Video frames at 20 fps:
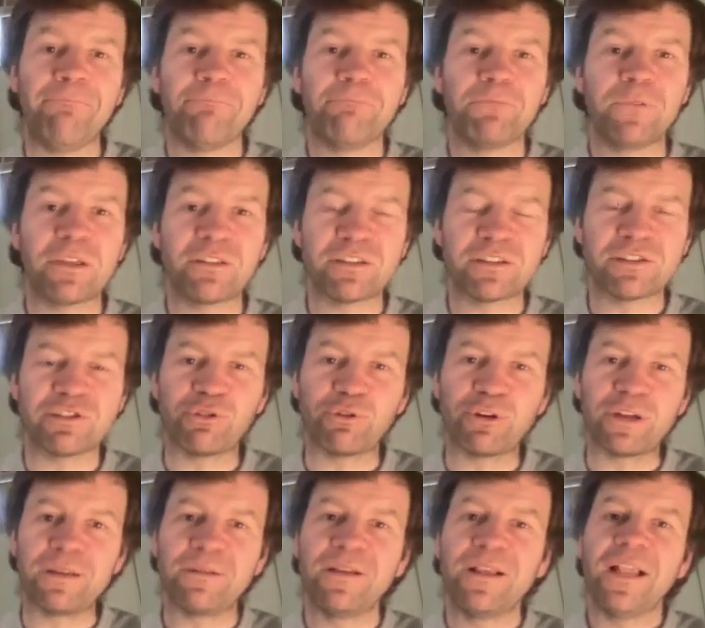Not the
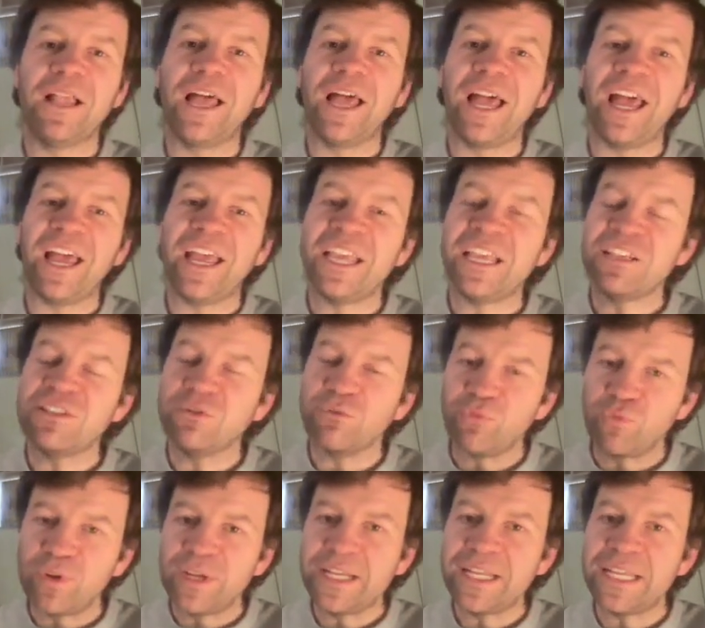story. He's a
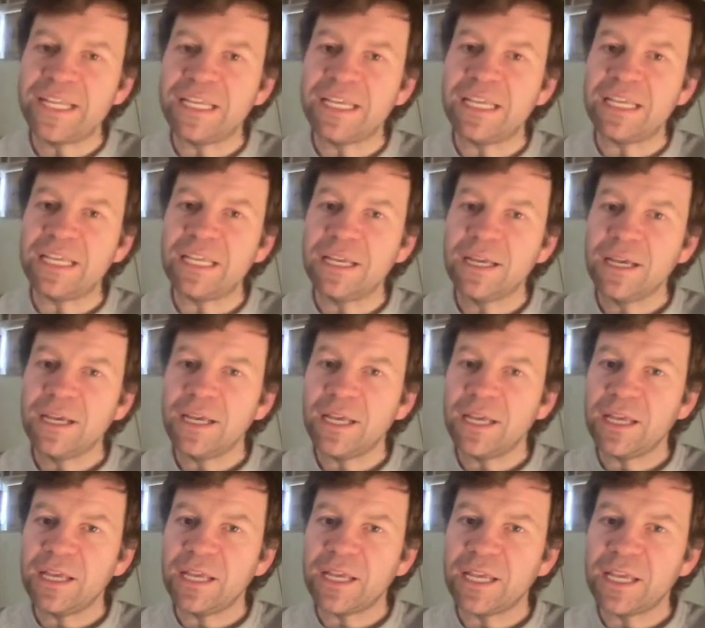really
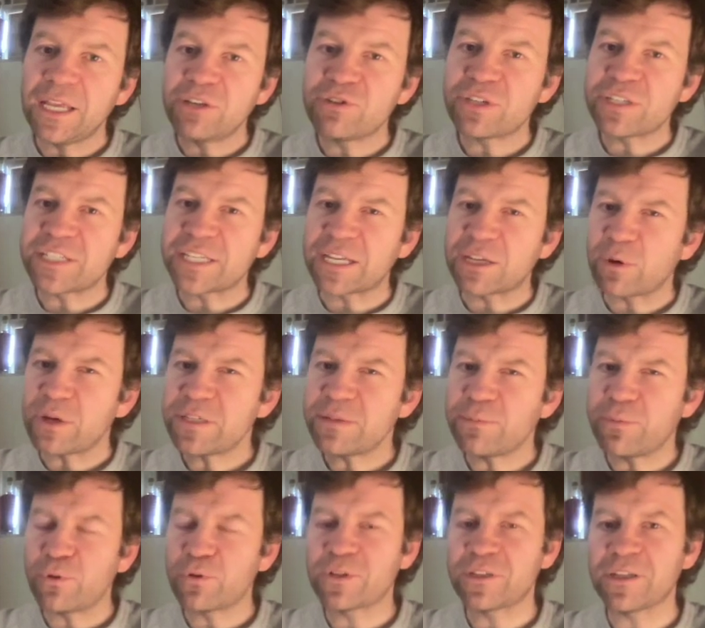interesting and quite
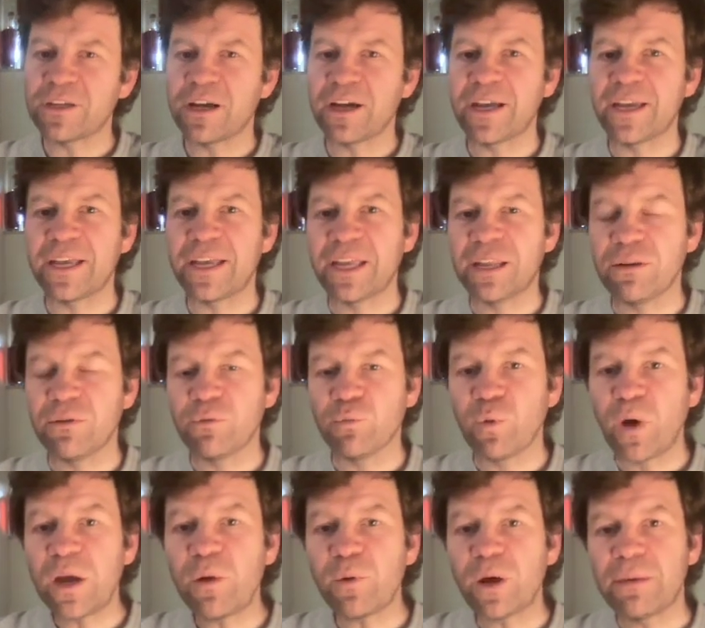important guy in
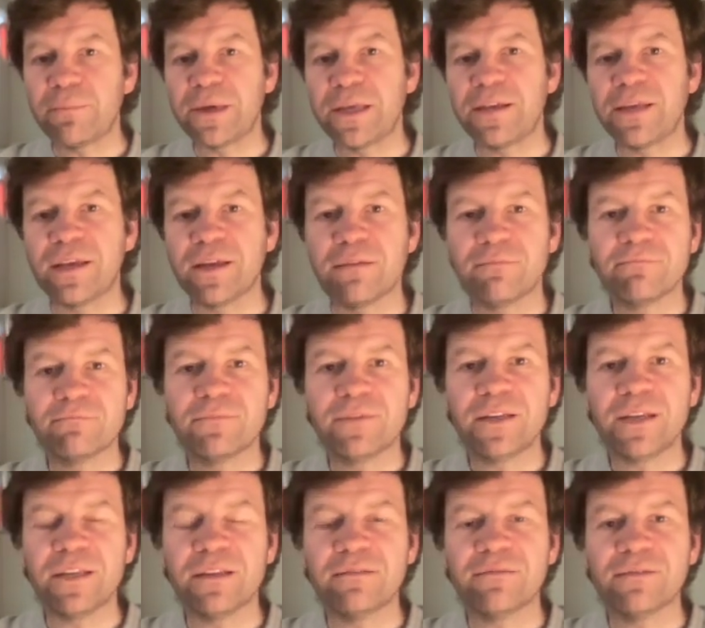white wine making
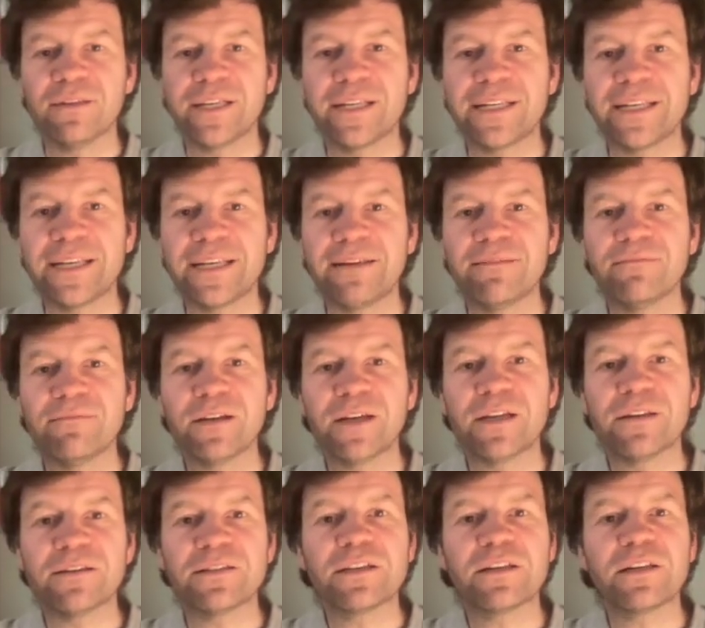in Italy,
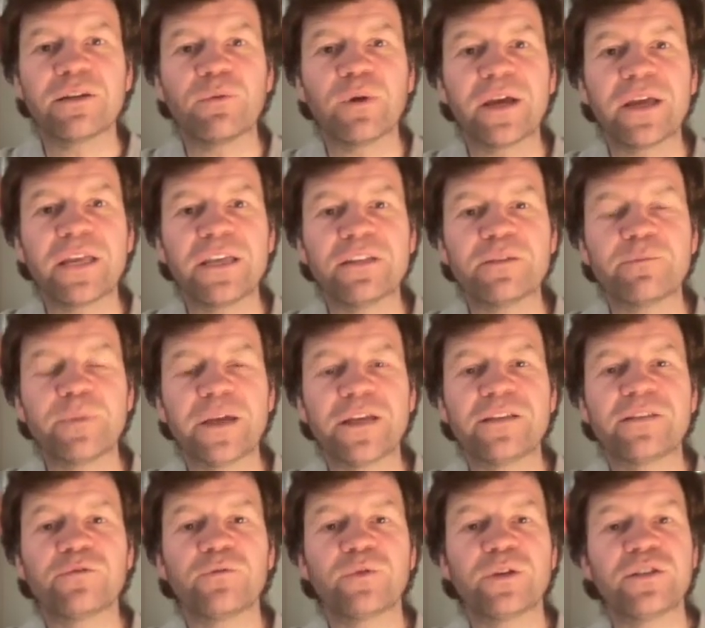certainly where he's
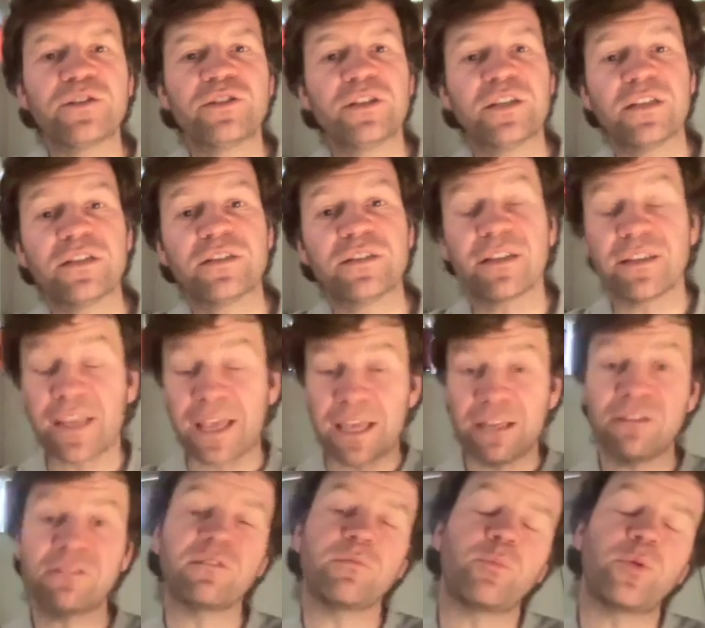based, which is at the
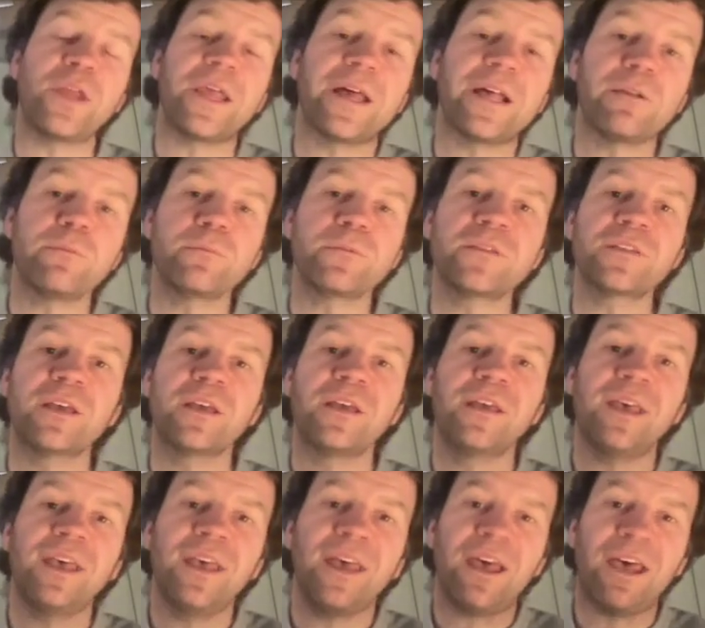end of the Prealps,
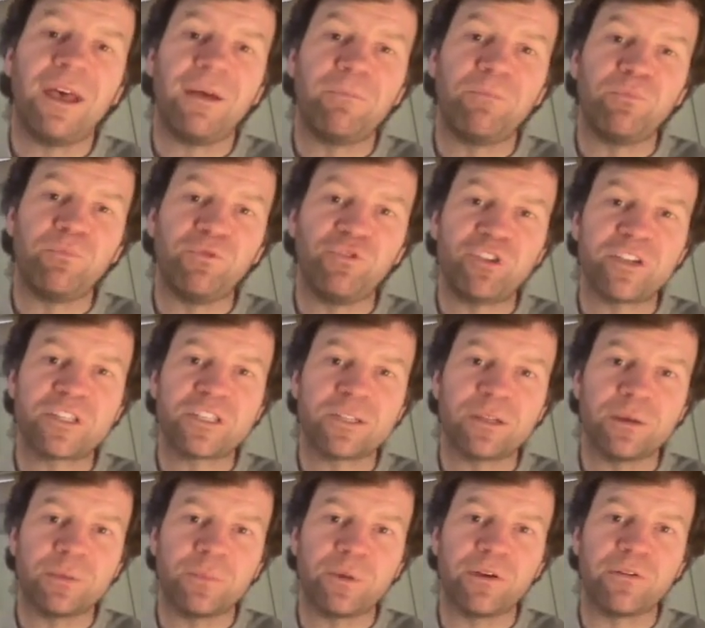just
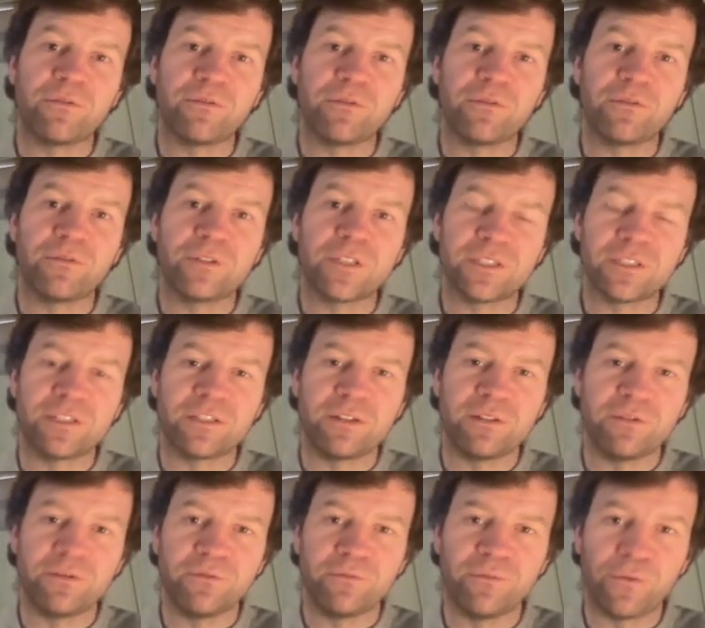above the city
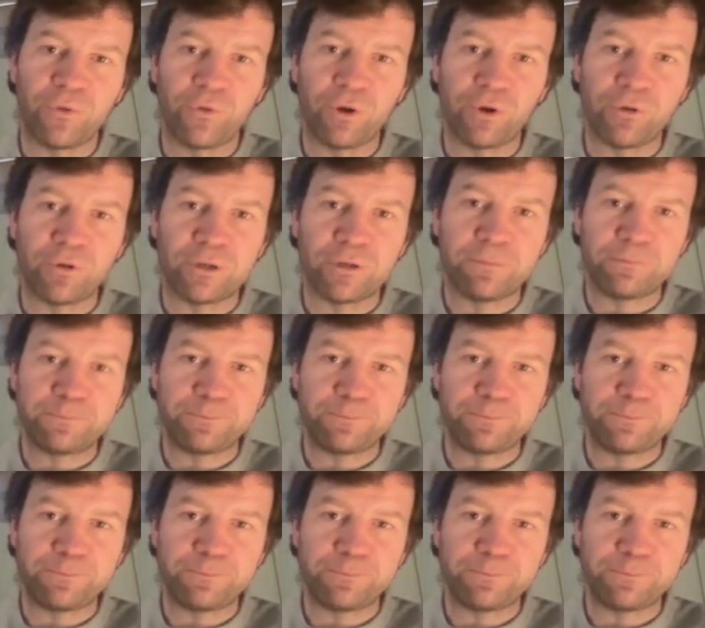of Verona.